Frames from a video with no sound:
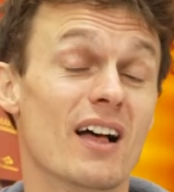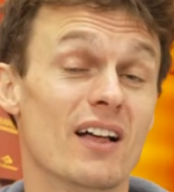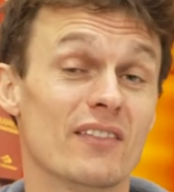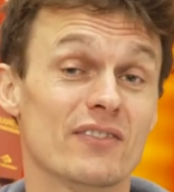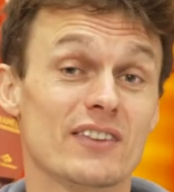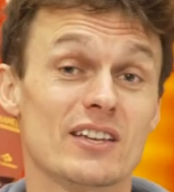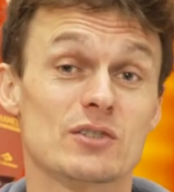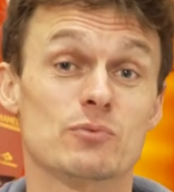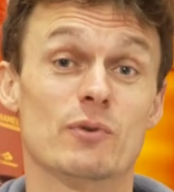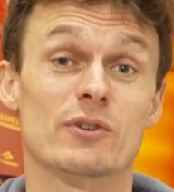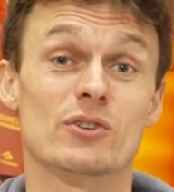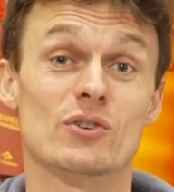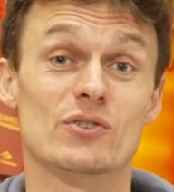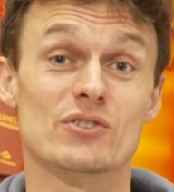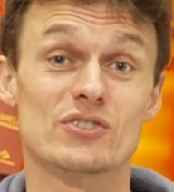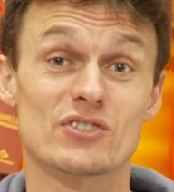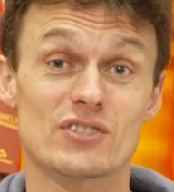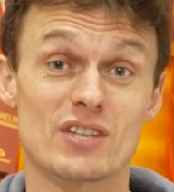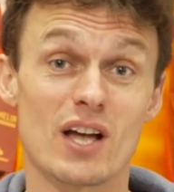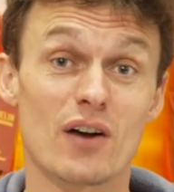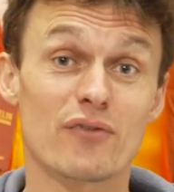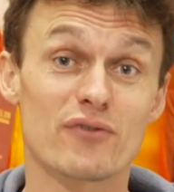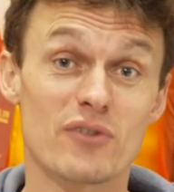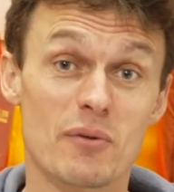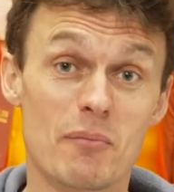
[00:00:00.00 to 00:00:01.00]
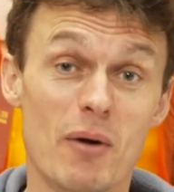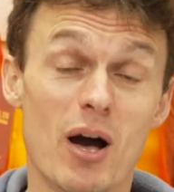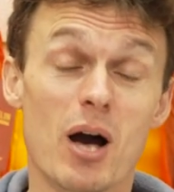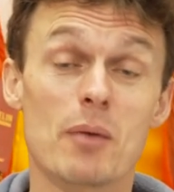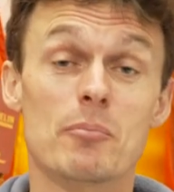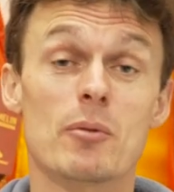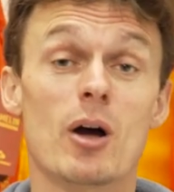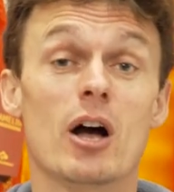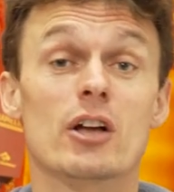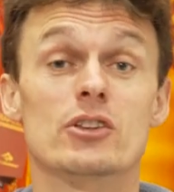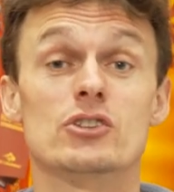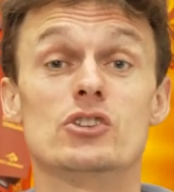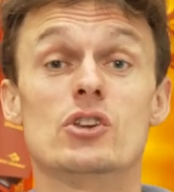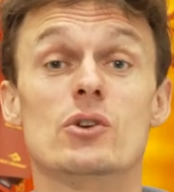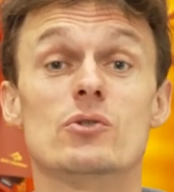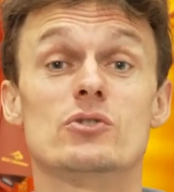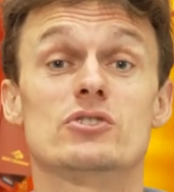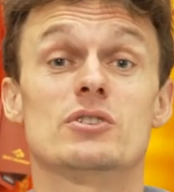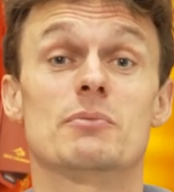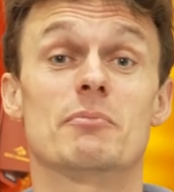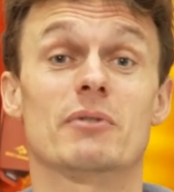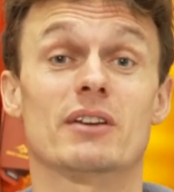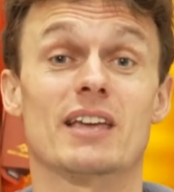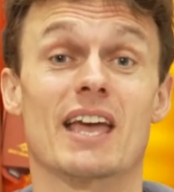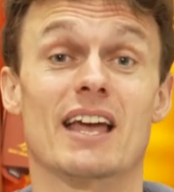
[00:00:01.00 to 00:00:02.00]
That's when you stuff them up and use
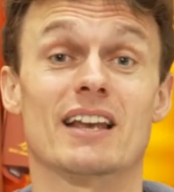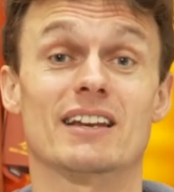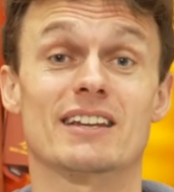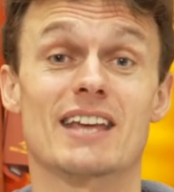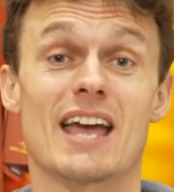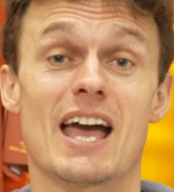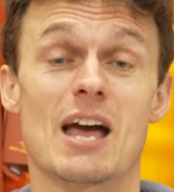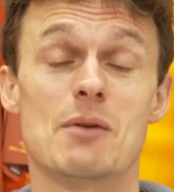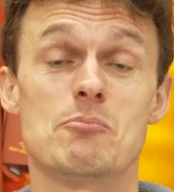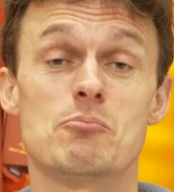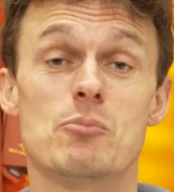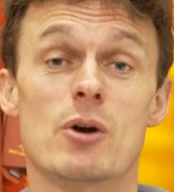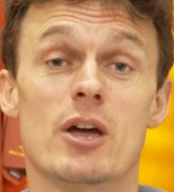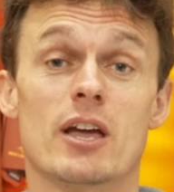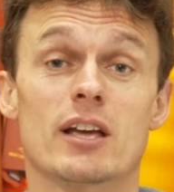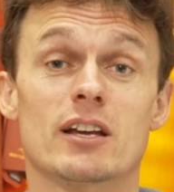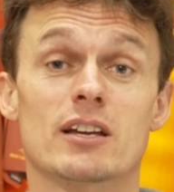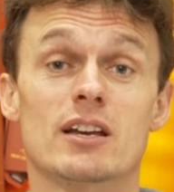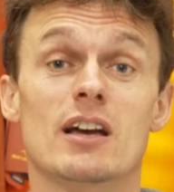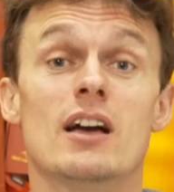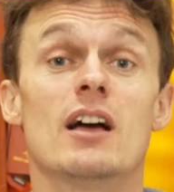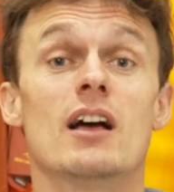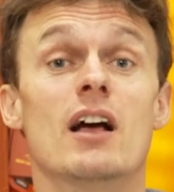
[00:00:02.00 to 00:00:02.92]
them again camping,